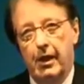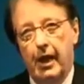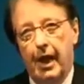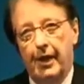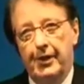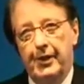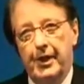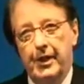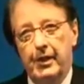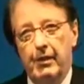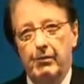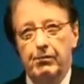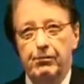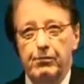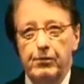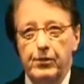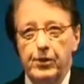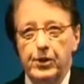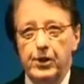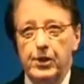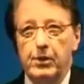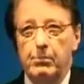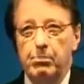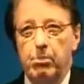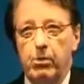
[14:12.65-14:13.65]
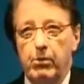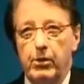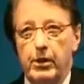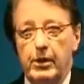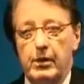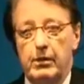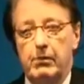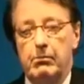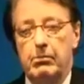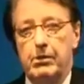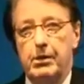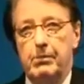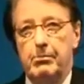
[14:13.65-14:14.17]
I think the first
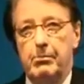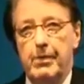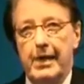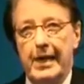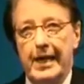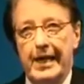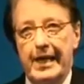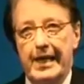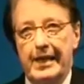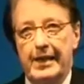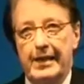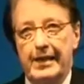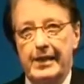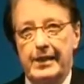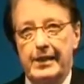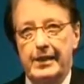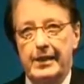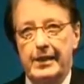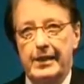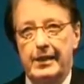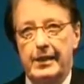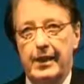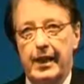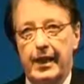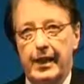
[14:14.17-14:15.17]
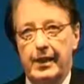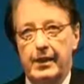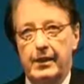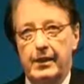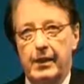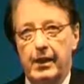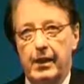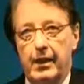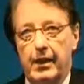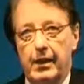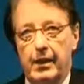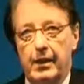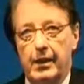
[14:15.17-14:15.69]
point to be made is
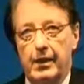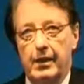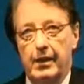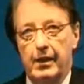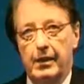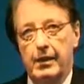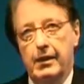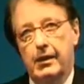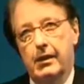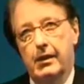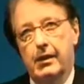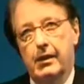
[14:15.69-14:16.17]
that